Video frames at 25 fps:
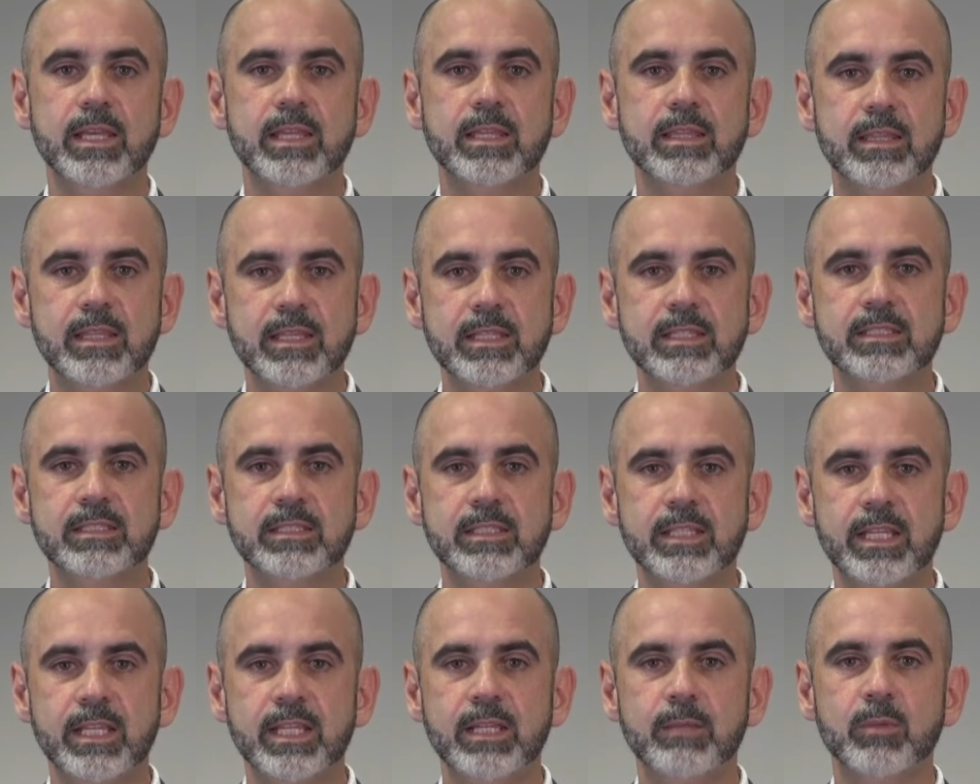This
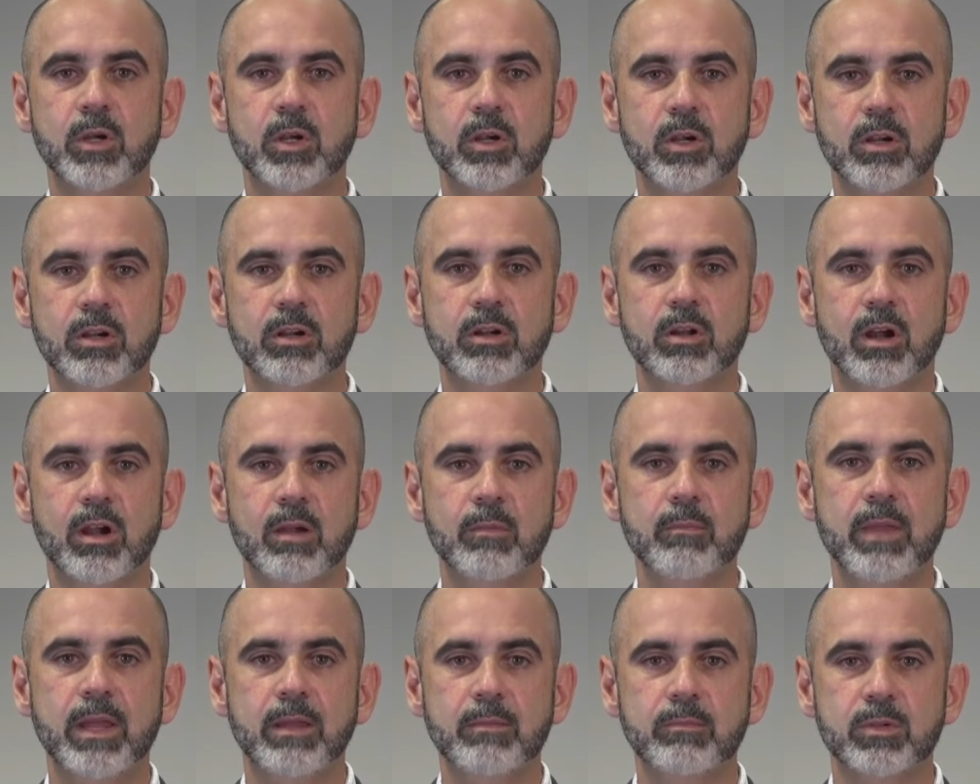team heard
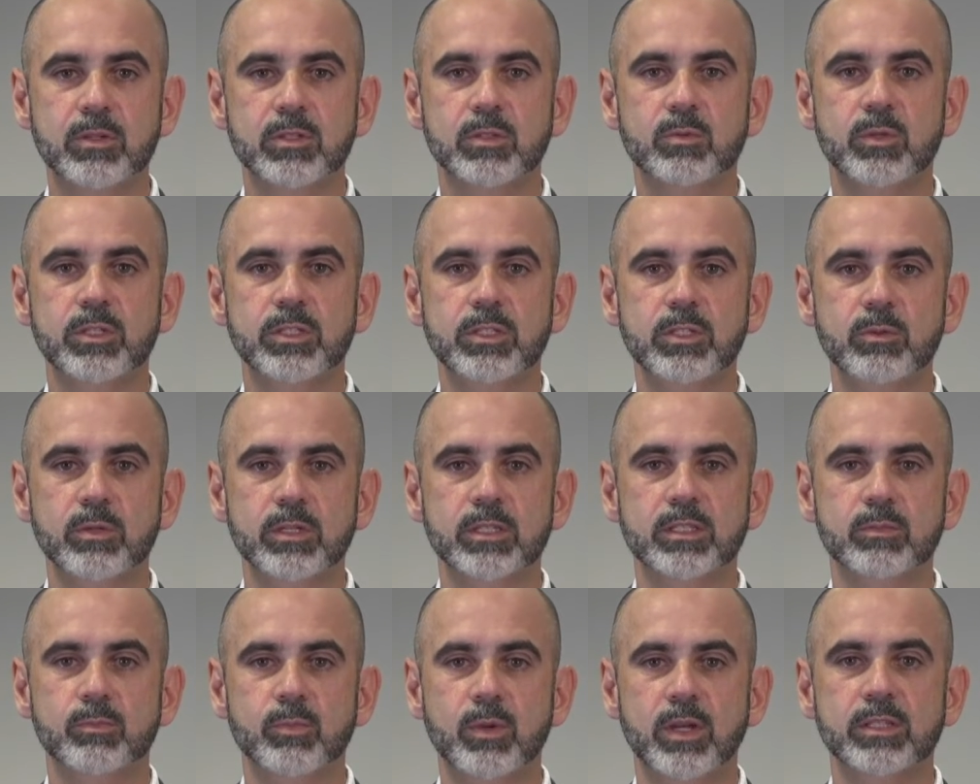our members when you
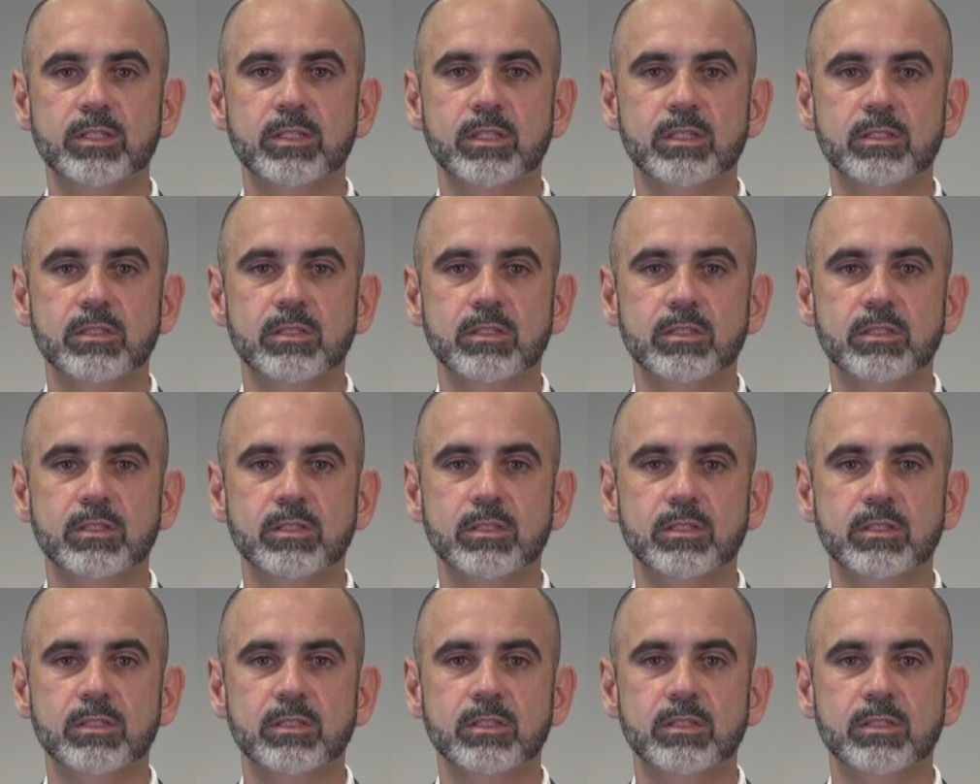expressed